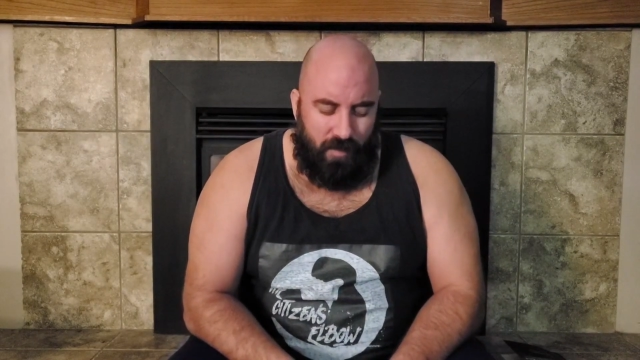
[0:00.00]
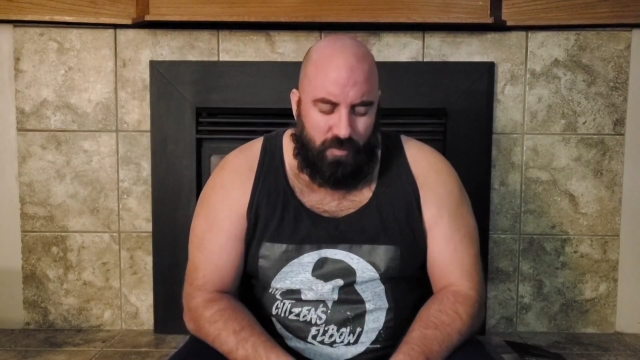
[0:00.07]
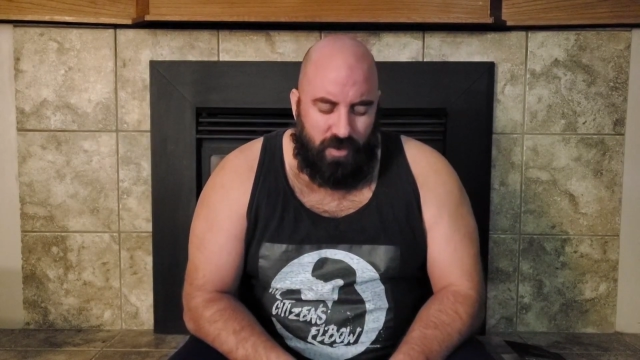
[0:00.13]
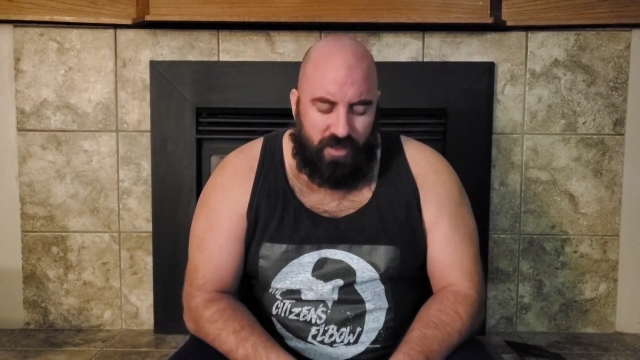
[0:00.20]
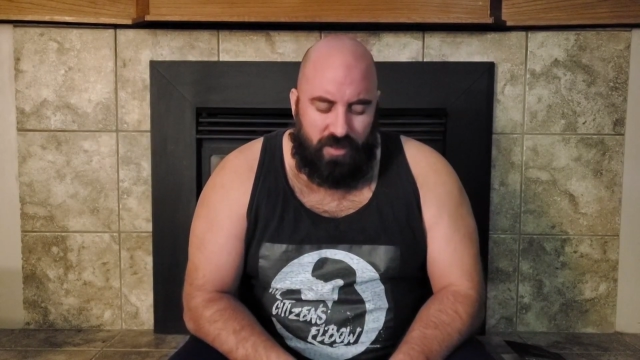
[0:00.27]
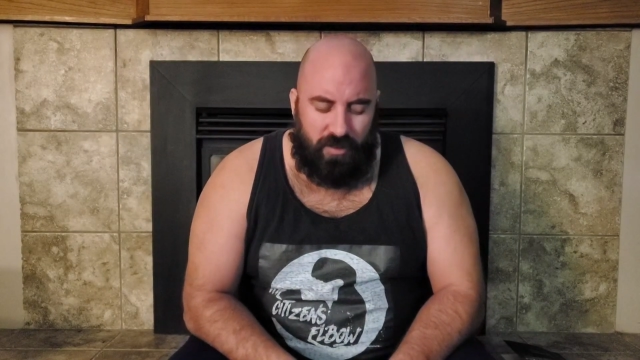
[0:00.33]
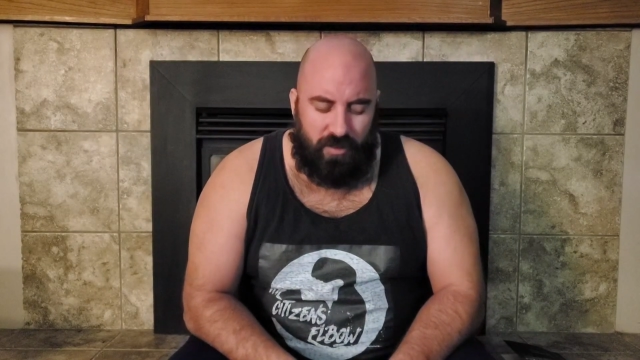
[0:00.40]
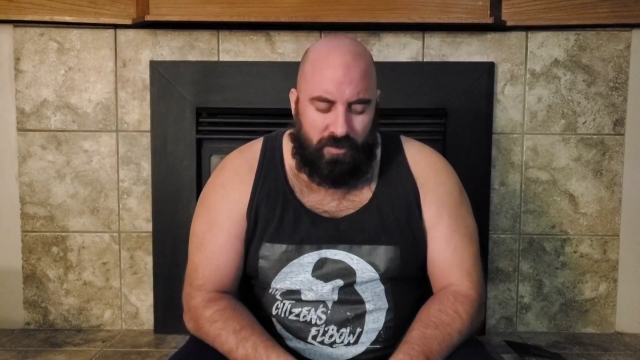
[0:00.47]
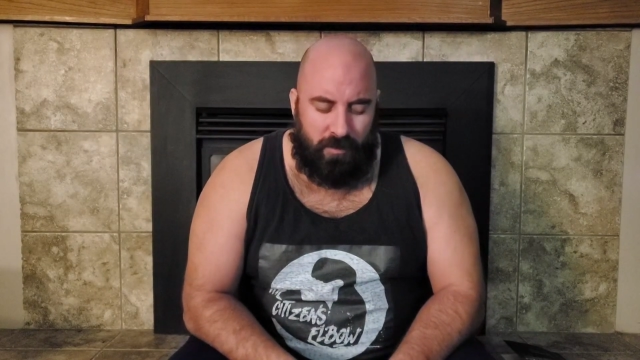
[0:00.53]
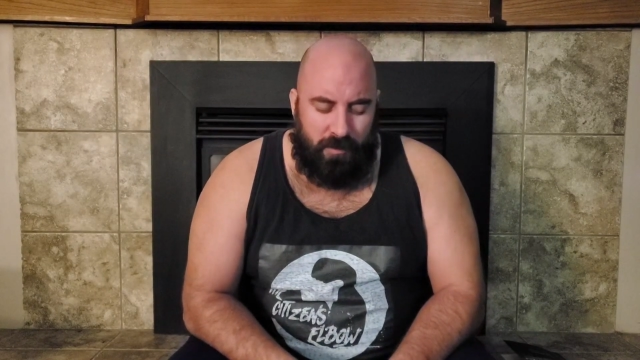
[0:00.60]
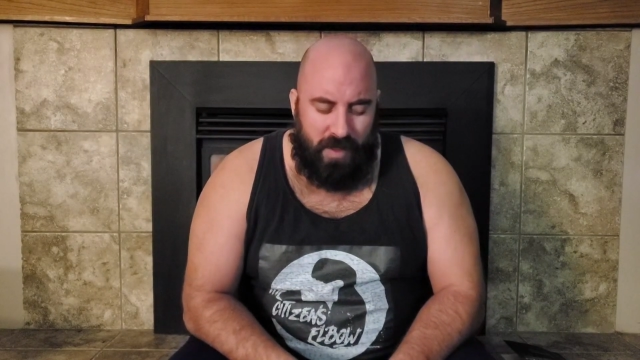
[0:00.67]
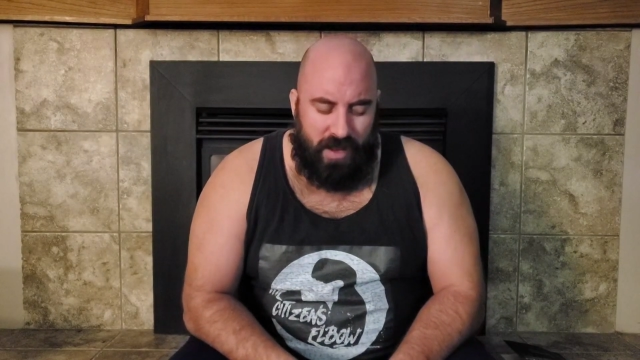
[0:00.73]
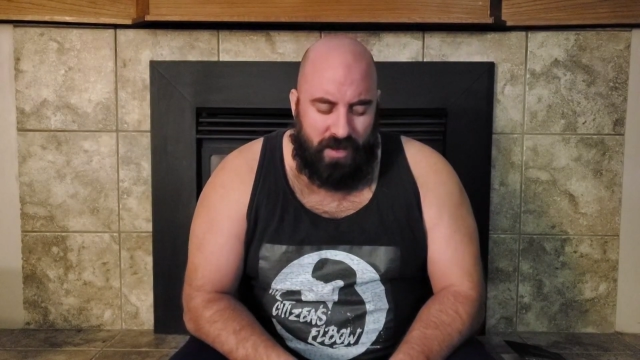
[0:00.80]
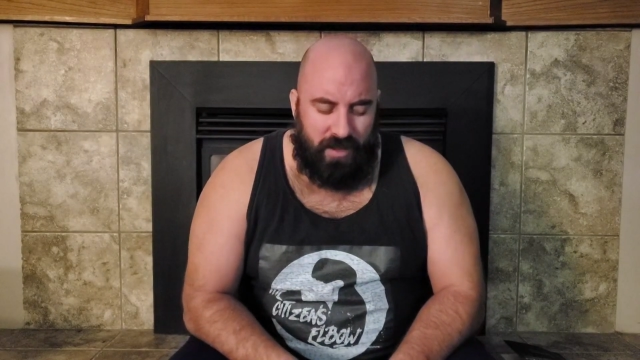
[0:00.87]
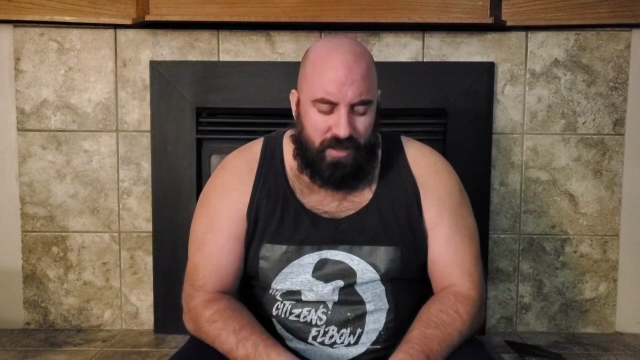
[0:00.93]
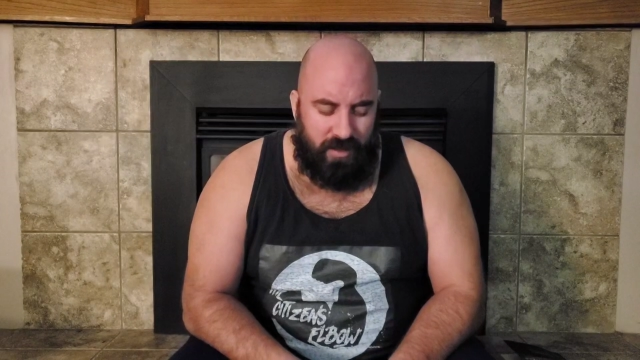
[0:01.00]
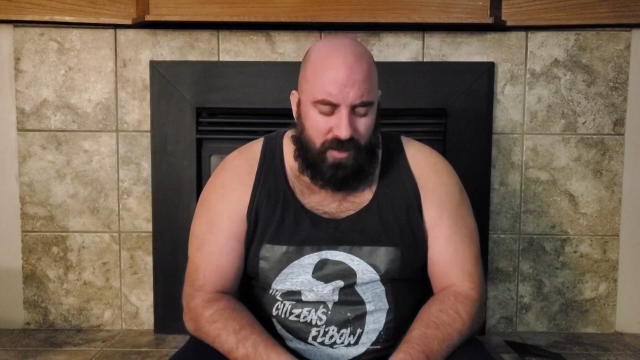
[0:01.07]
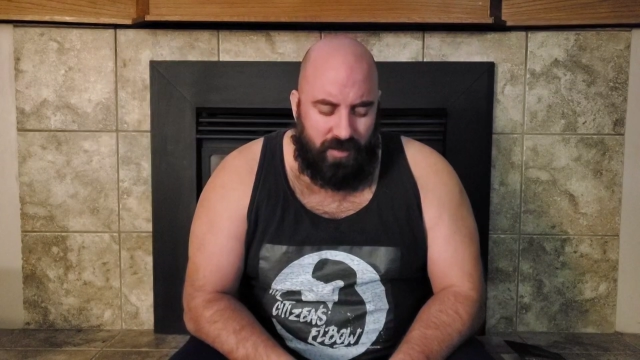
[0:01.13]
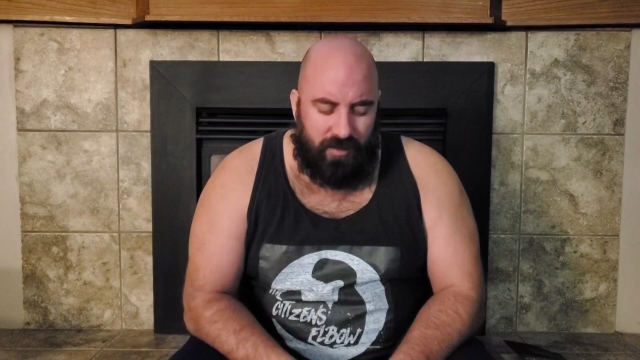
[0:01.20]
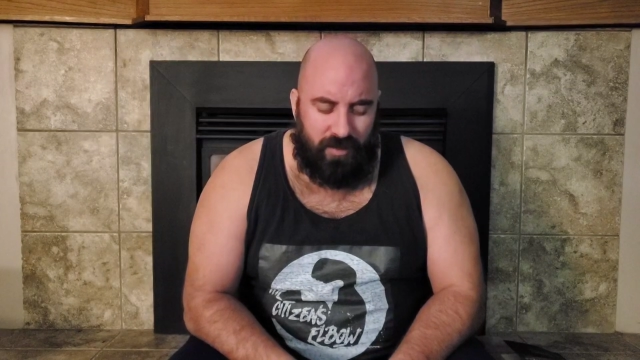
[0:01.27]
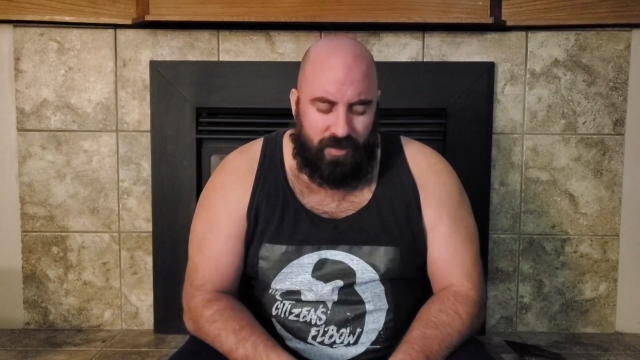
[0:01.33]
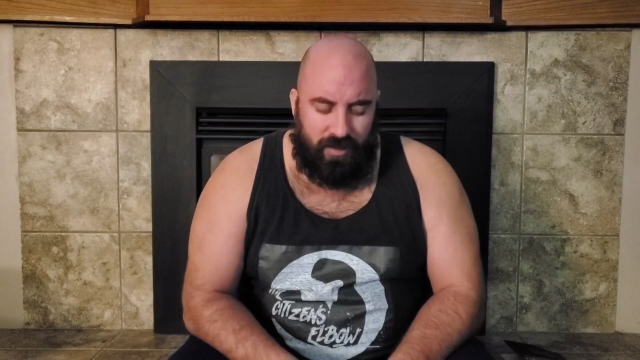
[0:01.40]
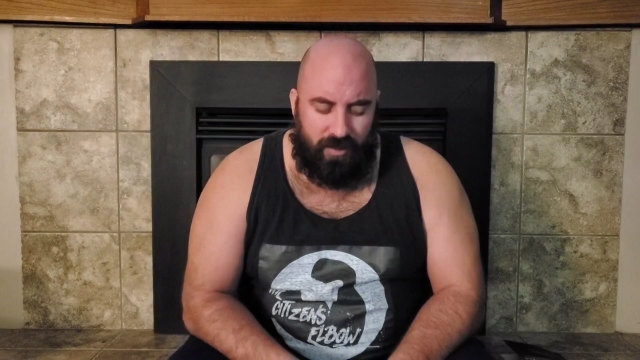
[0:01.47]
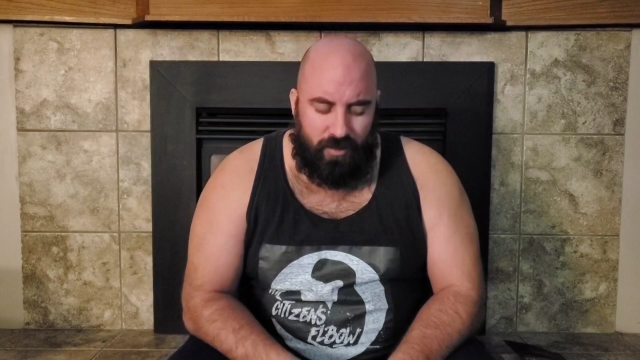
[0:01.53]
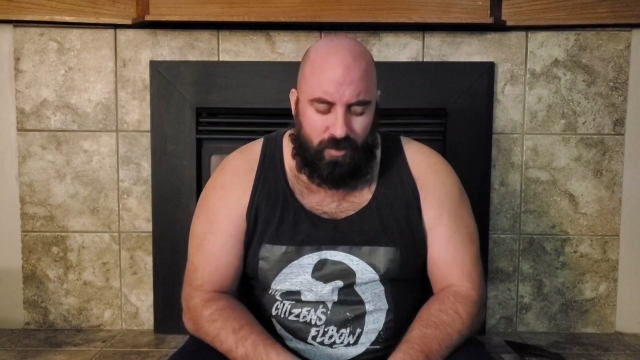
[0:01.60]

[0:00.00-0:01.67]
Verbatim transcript: I pray that all the men, young,